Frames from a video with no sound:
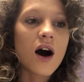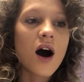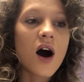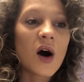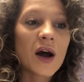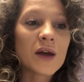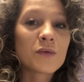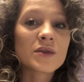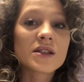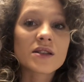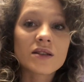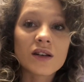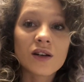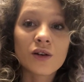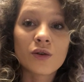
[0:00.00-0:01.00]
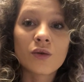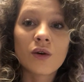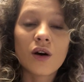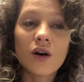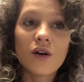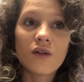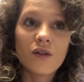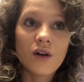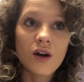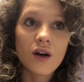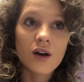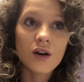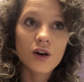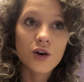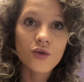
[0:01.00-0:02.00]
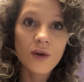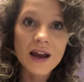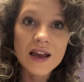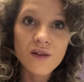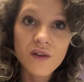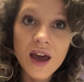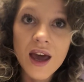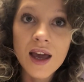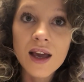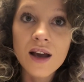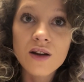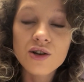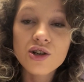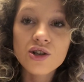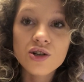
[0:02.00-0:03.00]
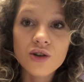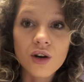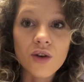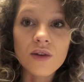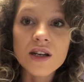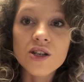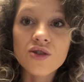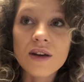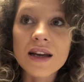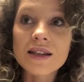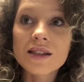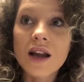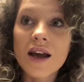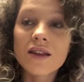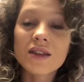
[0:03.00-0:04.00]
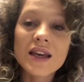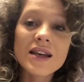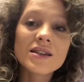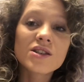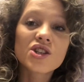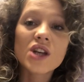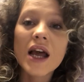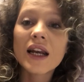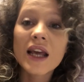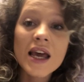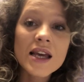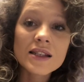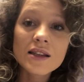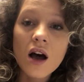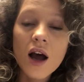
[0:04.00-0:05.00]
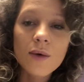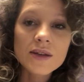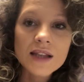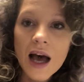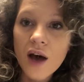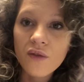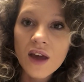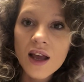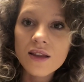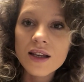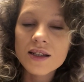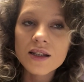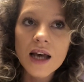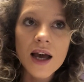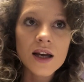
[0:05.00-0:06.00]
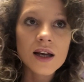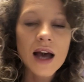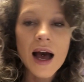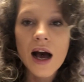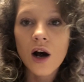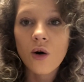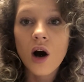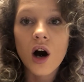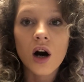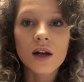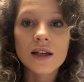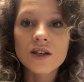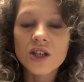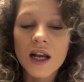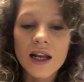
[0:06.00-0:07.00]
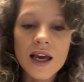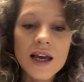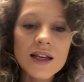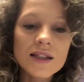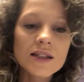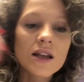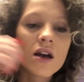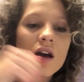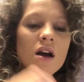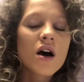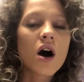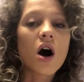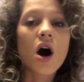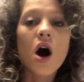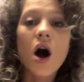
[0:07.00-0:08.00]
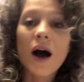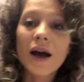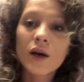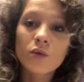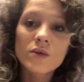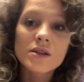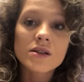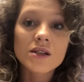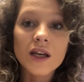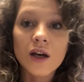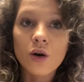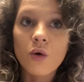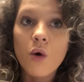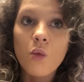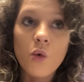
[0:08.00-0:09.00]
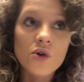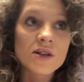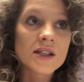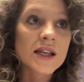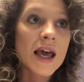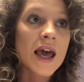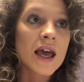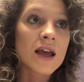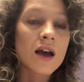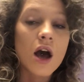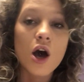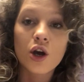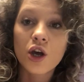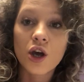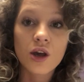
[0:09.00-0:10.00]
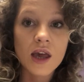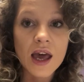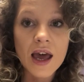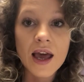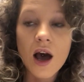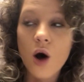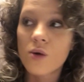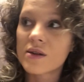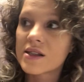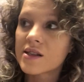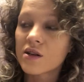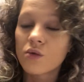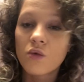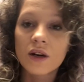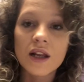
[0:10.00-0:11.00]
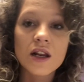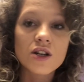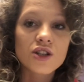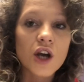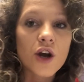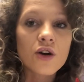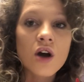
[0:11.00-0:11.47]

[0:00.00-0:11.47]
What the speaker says: I was still craving sugary treats, like these jellies that I was having, these 10 cal Hartley jellies. I was still wanting a cookie, I was still wanting a donut,